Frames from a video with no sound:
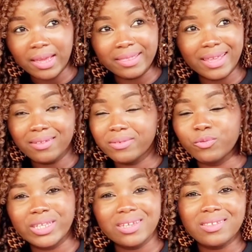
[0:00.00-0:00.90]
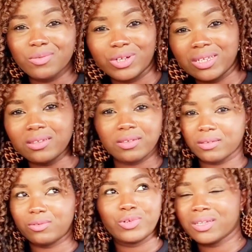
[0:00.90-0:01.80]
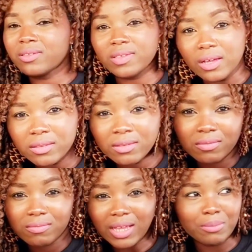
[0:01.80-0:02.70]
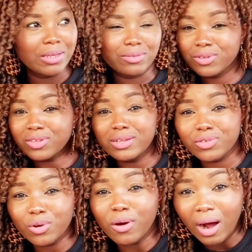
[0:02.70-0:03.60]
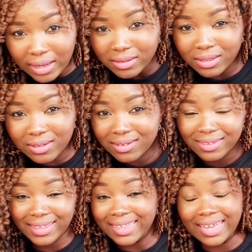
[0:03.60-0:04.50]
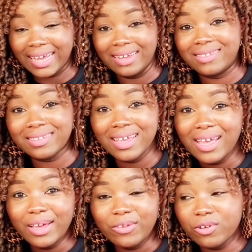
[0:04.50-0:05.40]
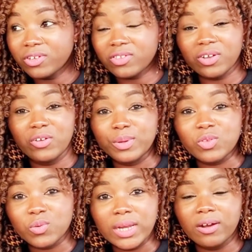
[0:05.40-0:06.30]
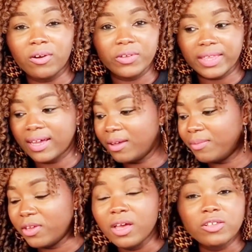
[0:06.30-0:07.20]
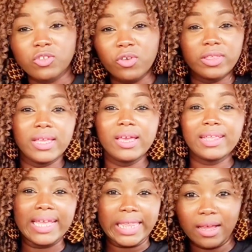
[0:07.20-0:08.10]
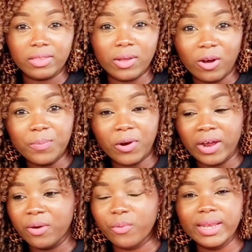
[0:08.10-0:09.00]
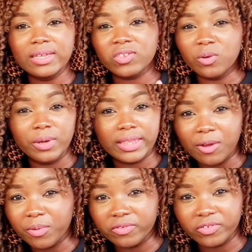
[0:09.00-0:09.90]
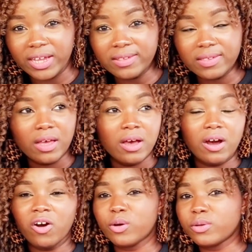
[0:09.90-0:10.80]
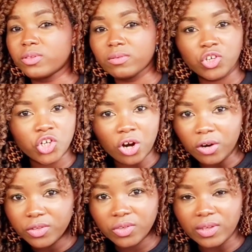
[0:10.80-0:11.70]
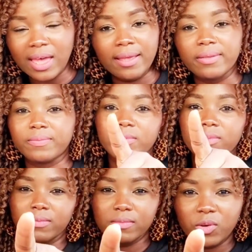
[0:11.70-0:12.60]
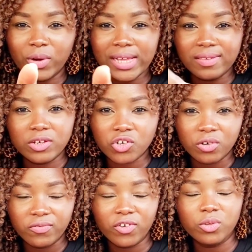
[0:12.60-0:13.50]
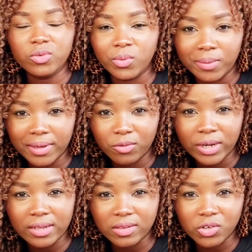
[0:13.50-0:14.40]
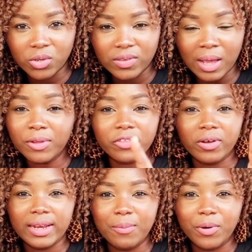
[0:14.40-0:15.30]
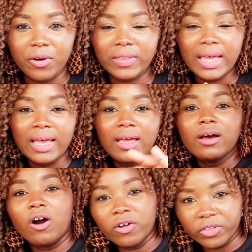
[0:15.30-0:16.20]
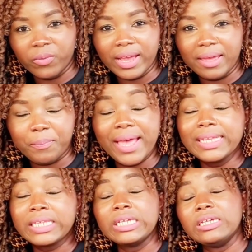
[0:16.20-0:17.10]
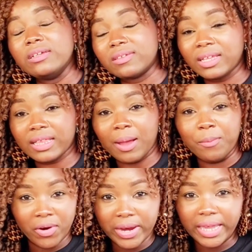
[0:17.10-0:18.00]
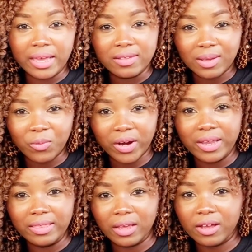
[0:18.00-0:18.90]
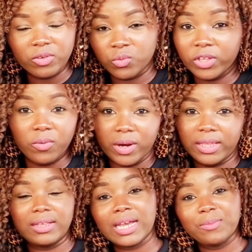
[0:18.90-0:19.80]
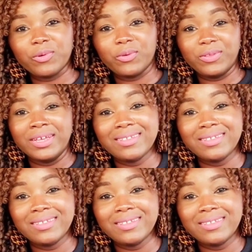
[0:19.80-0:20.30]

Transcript: And then with this sun, I mean, the sun is so hot that guys, you're just gonna be sweating all the time. So you need a tank top or a really summer type of dress or shorts. And when I say short, for those women, when I say shorts, I'm not talking about underwear, panties that Americans are wearing there, because we don't wear that in Cameroon.